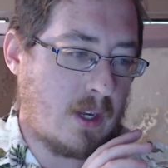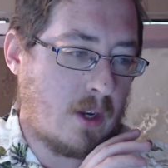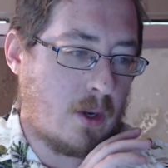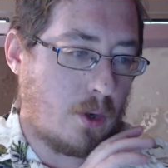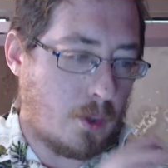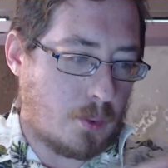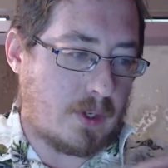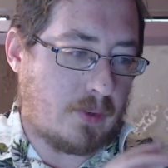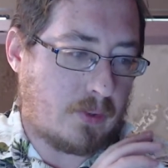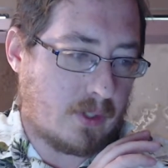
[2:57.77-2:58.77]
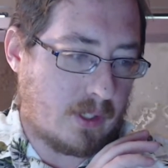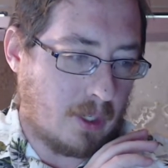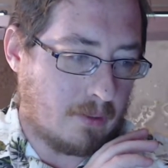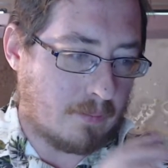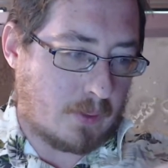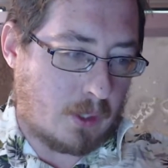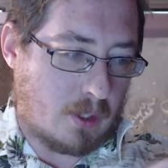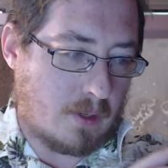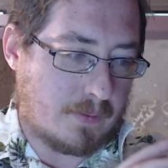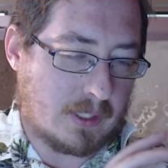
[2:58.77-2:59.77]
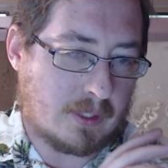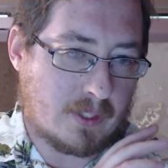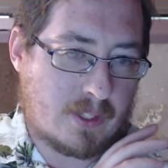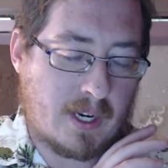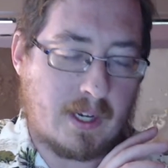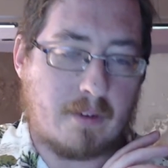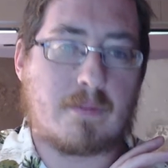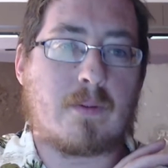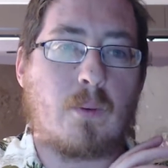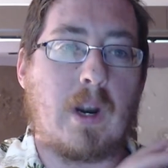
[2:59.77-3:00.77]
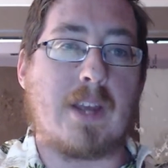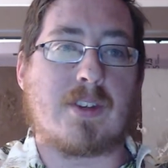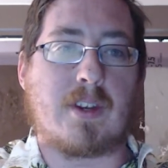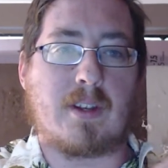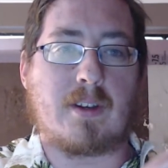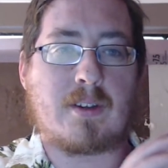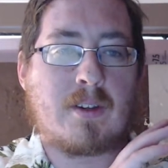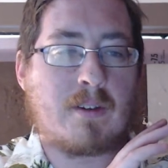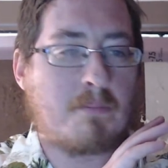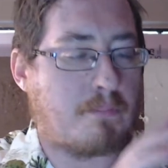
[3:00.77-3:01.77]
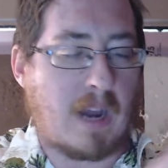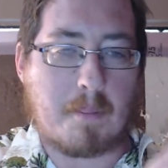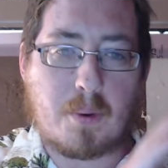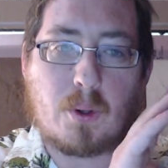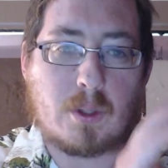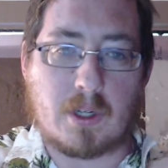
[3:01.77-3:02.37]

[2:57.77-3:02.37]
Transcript: always involved in these kind of resonant bipolar